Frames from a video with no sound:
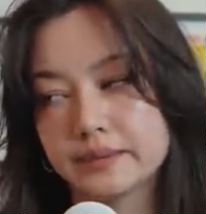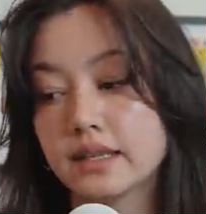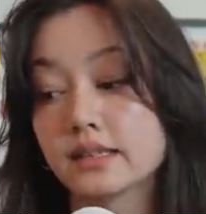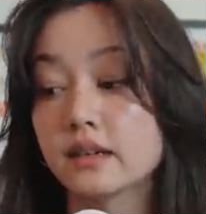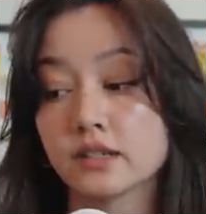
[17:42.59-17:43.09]

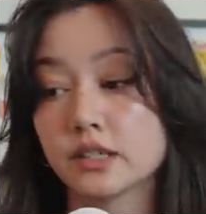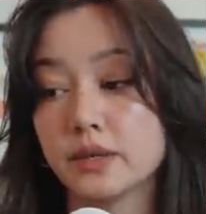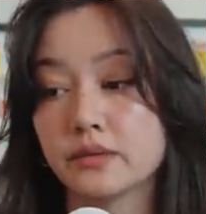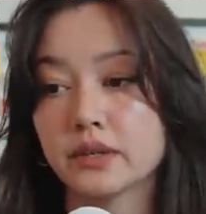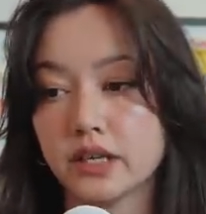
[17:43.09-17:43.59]
This can also
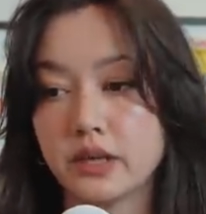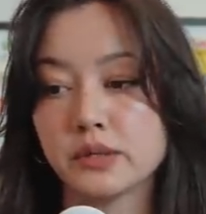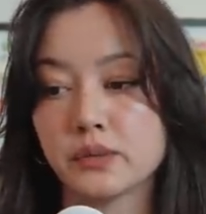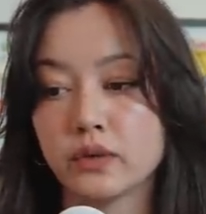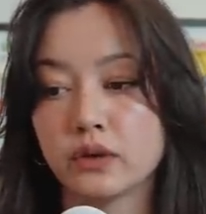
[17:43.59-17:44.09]
be really
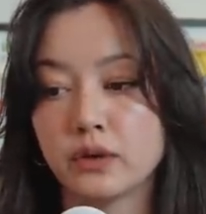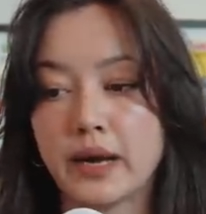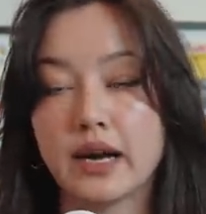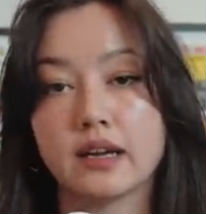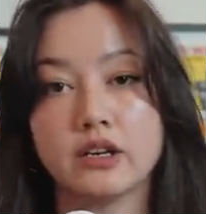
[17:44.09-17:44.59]
useful
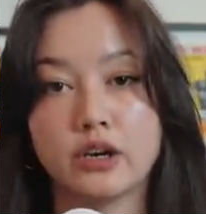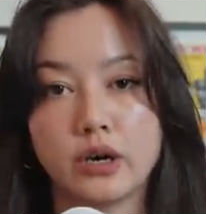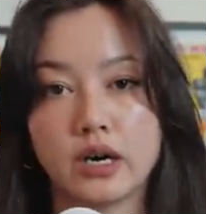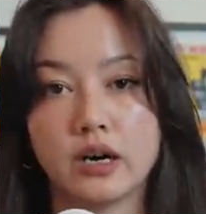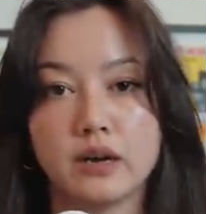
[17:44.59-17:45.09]
back in
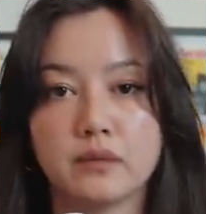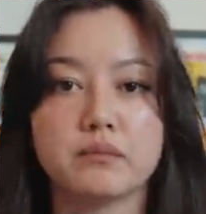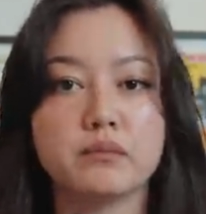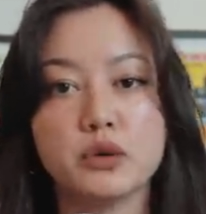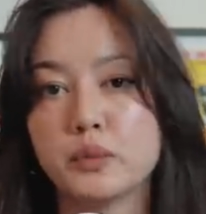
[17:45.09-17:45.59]
your
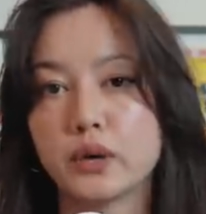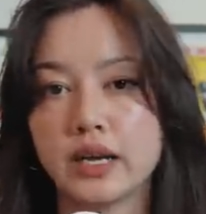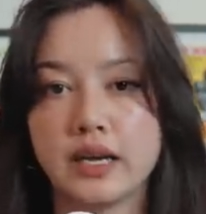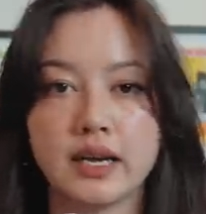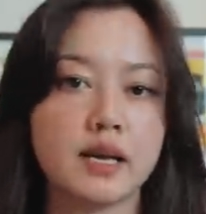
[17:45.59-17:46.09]
mood
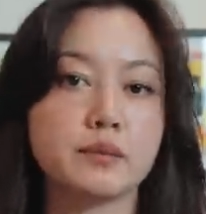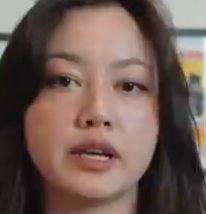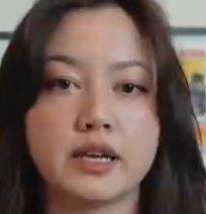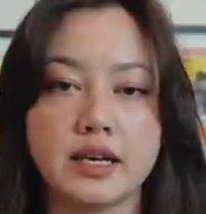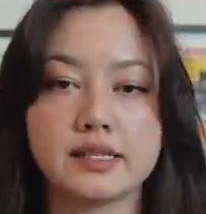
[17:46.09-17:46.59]
boarding and
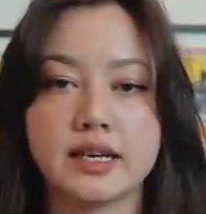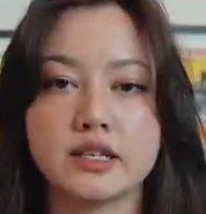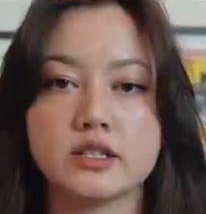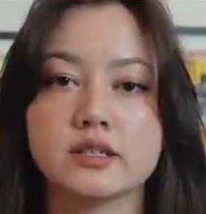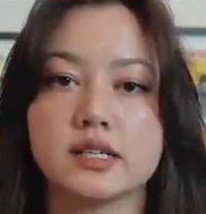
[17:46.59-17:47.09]
planning
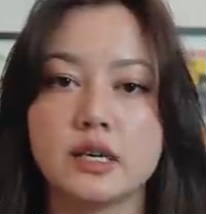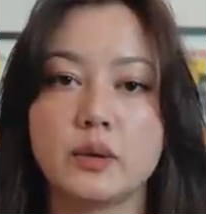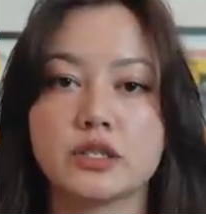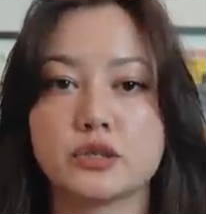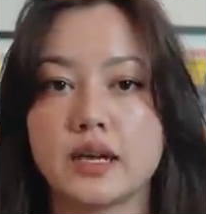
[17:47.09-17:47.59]
stage to see
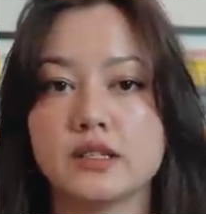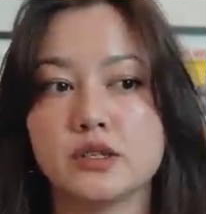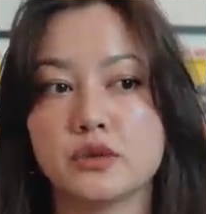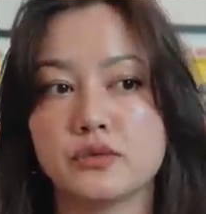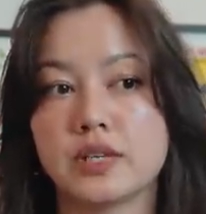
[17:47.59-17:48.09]
what trends
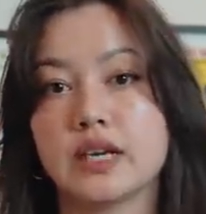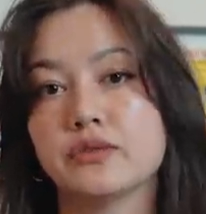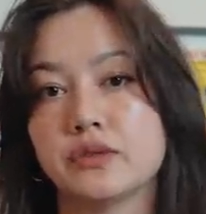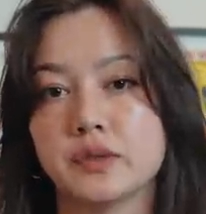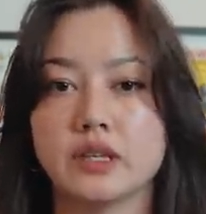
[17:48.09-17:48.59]
you've liked
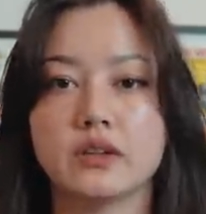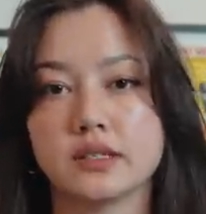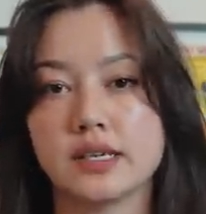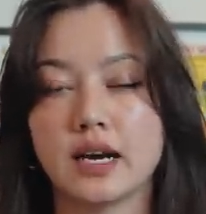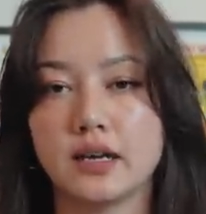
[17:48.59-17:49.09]
for a really
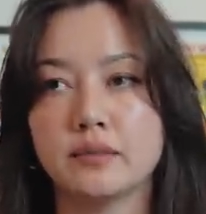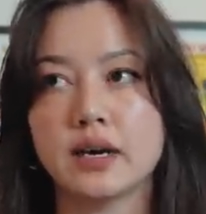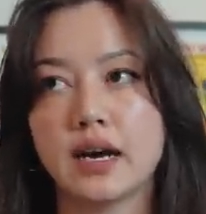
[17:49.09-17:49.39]
long time.